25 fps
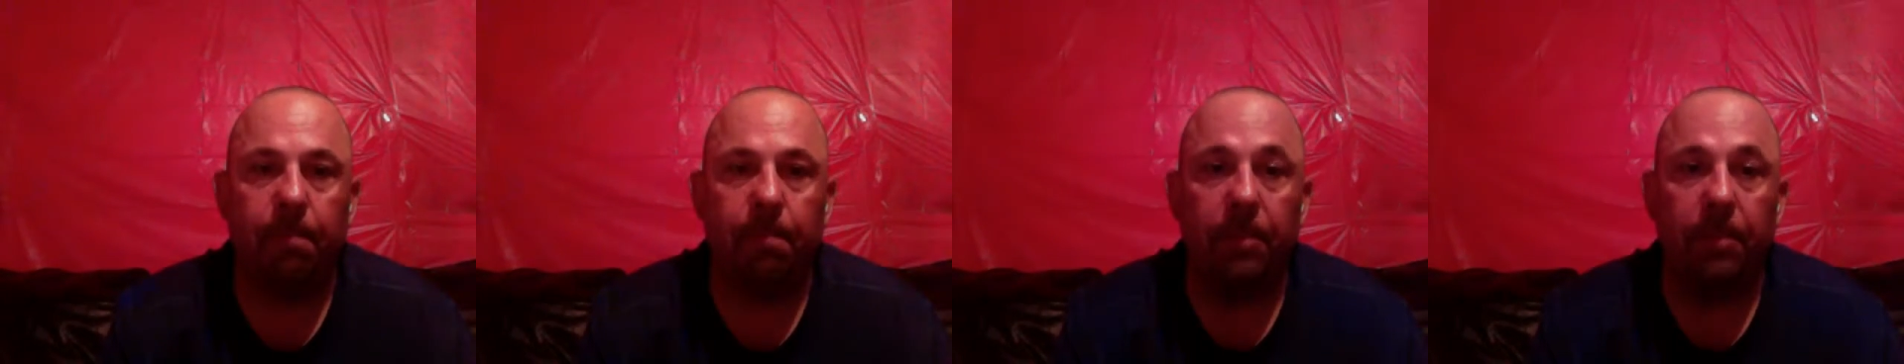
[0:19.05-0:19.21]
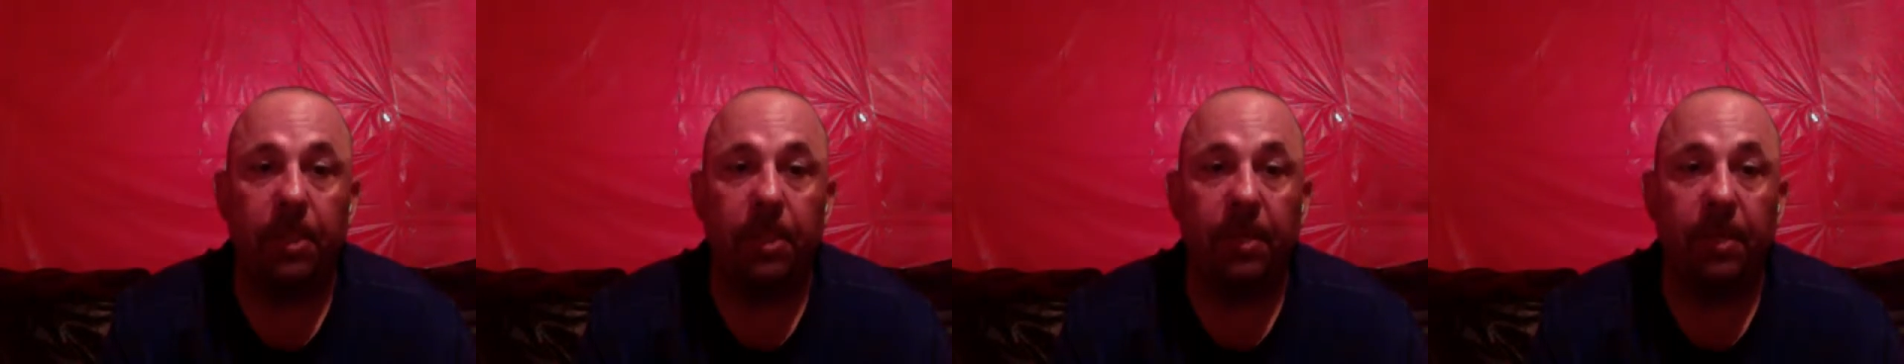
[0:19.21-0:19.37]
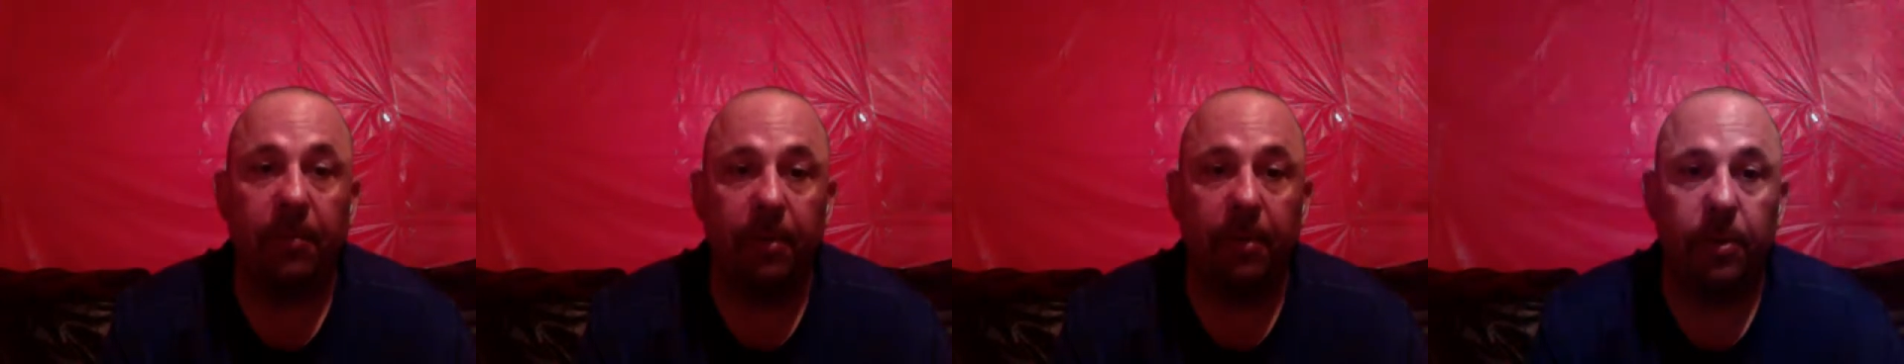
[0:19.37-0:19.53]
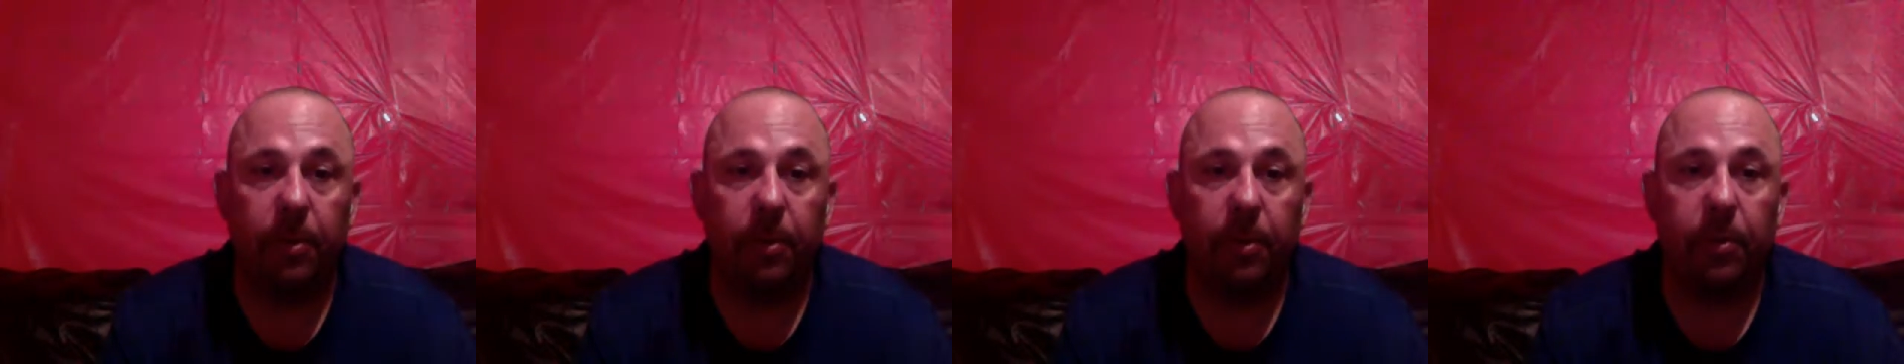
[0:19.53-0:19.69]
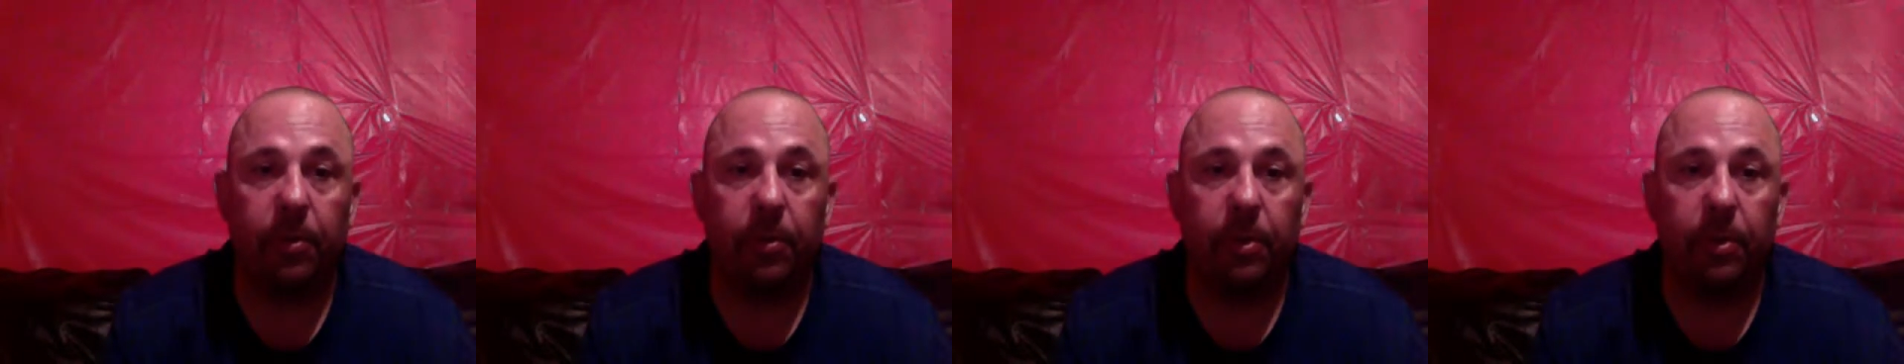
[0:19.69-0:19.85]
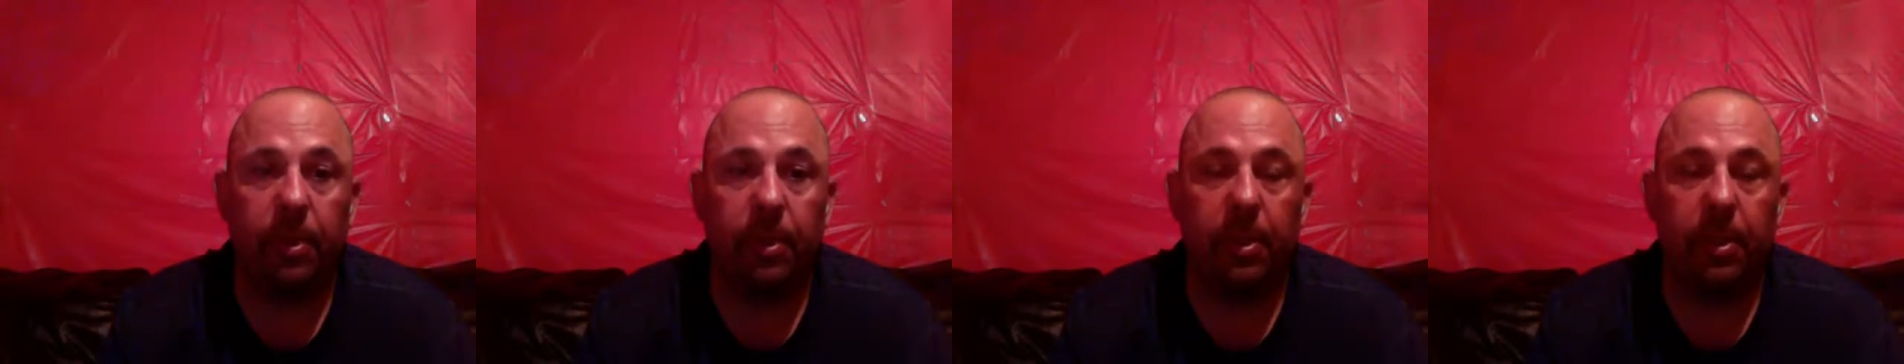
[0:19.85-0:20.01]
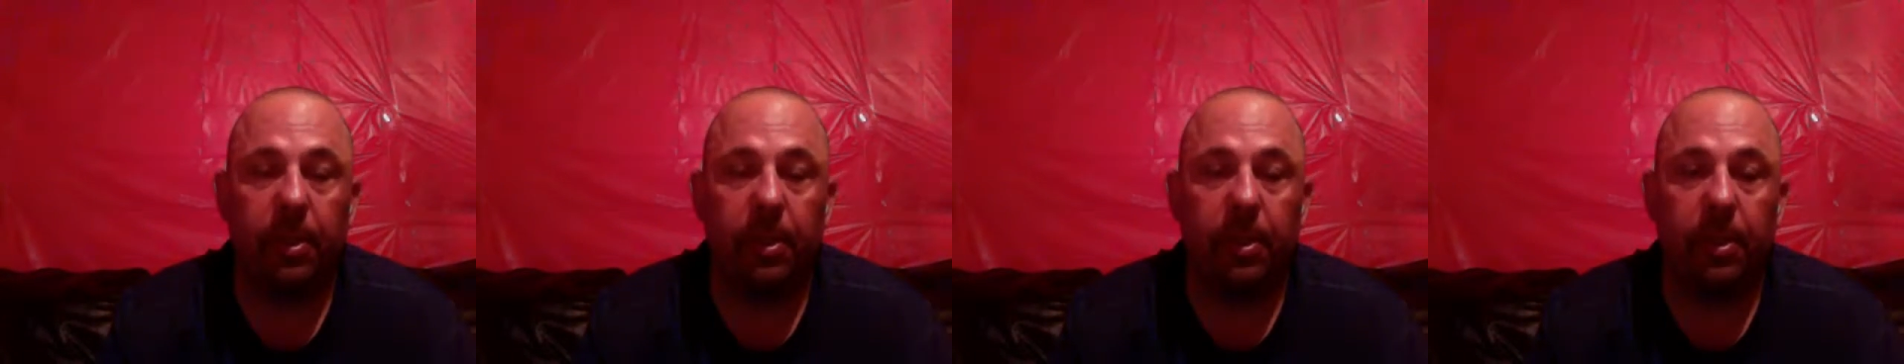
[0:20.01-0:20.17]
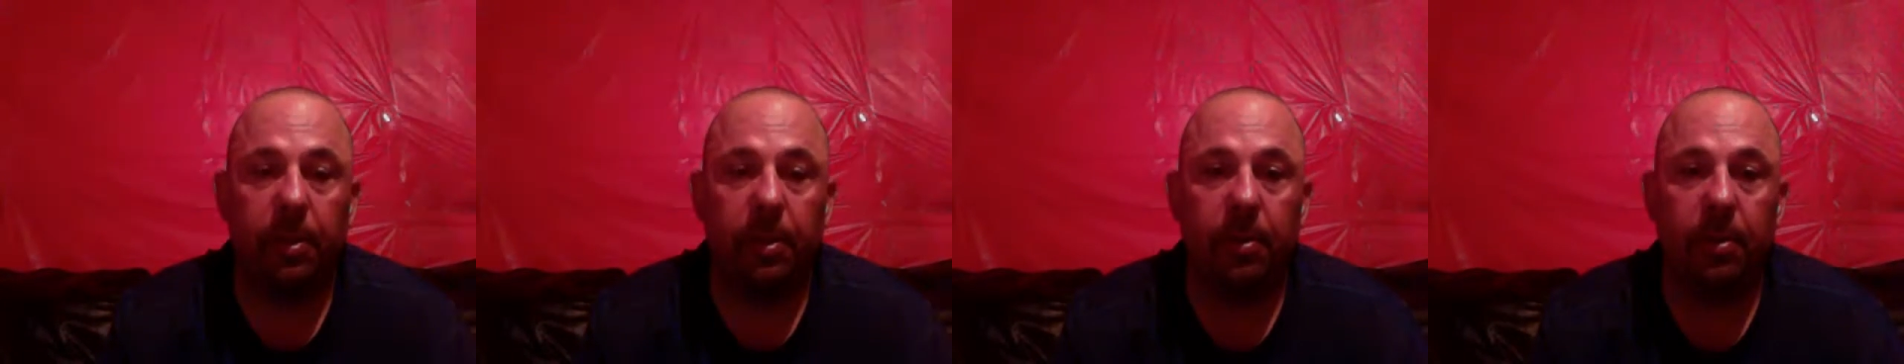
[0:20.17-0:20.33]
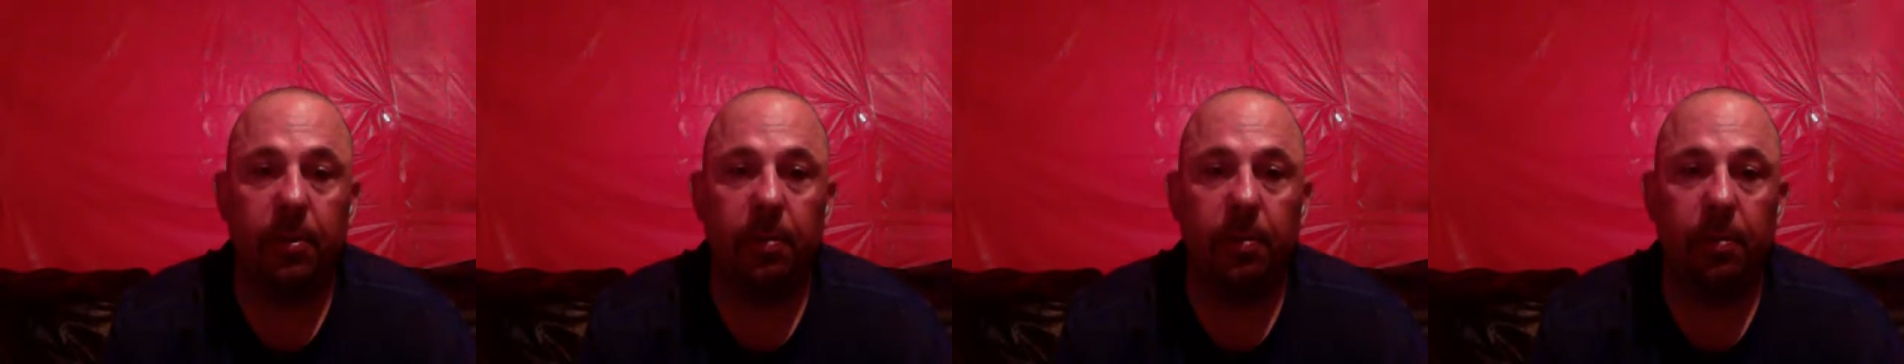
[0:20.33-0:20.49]
difficult
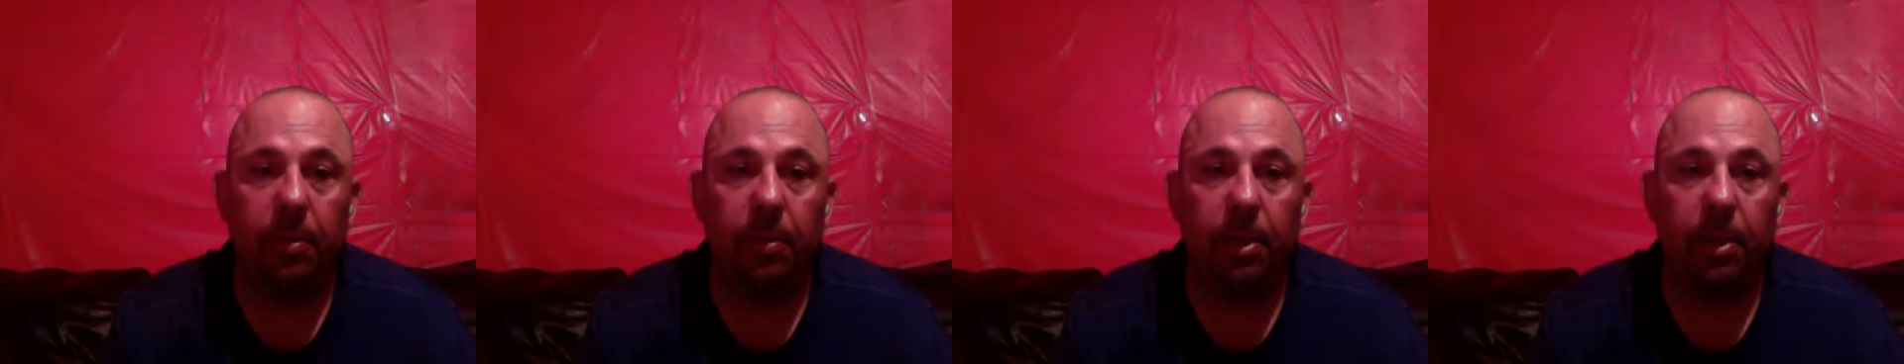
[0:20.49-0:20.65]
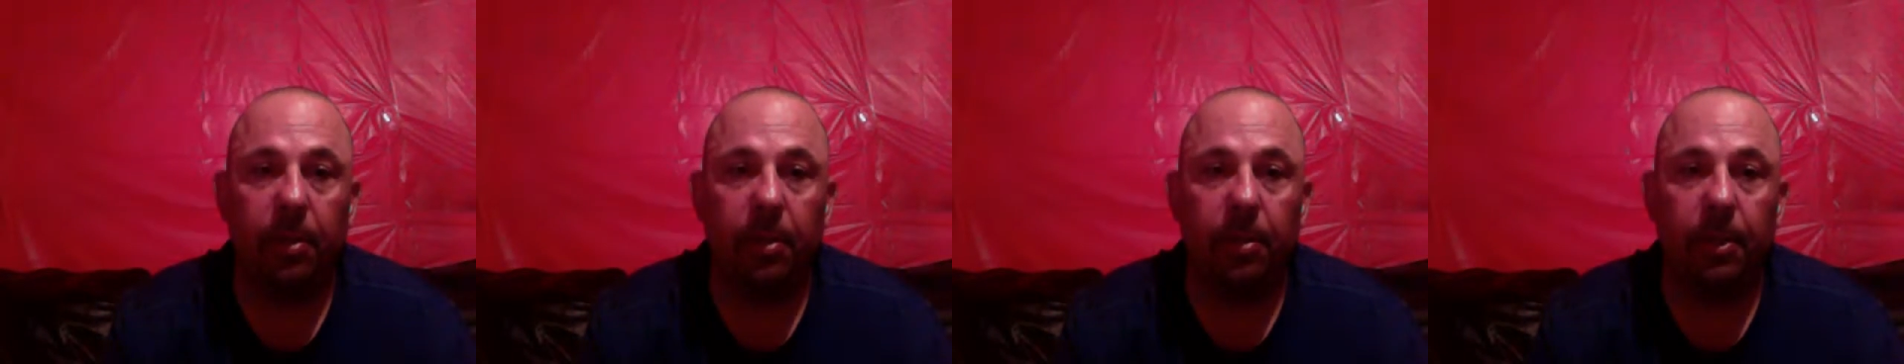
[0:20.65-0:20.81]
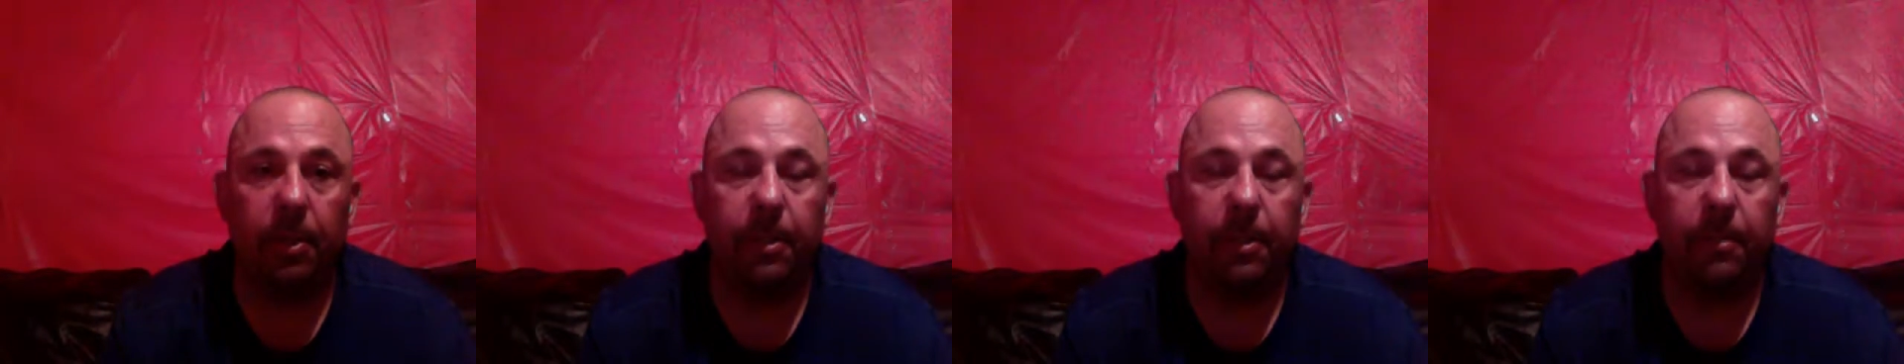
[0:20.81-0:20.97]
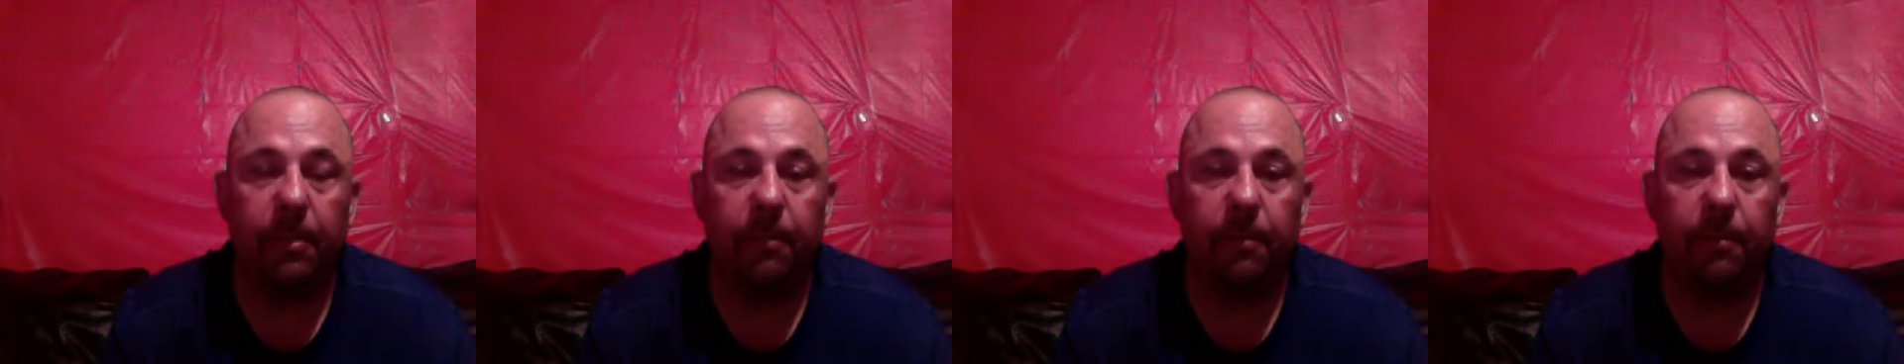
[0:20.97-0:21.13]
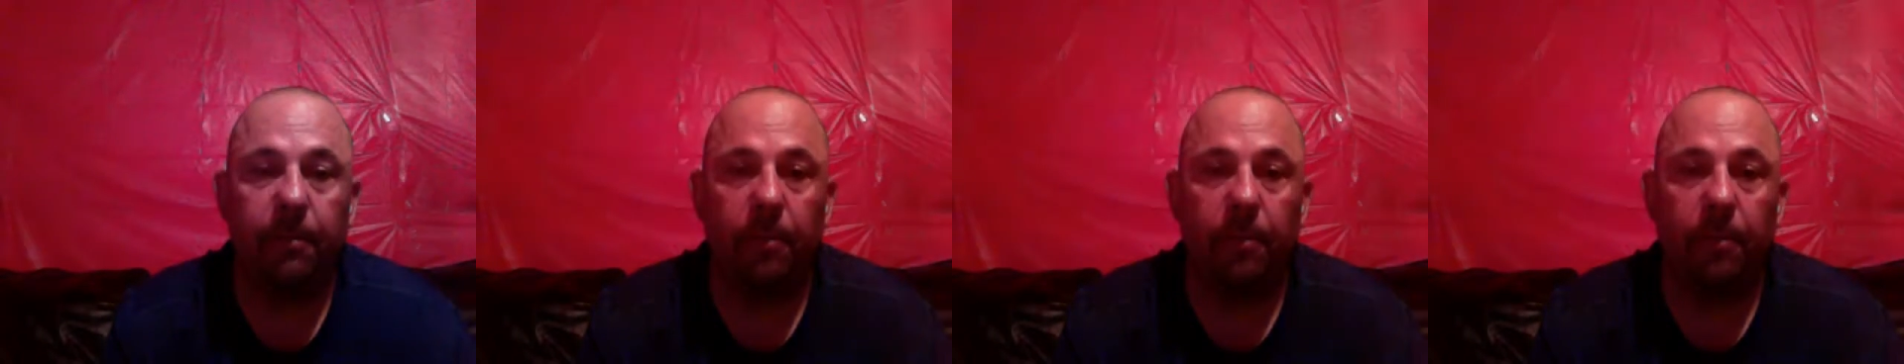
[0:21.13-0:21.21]
period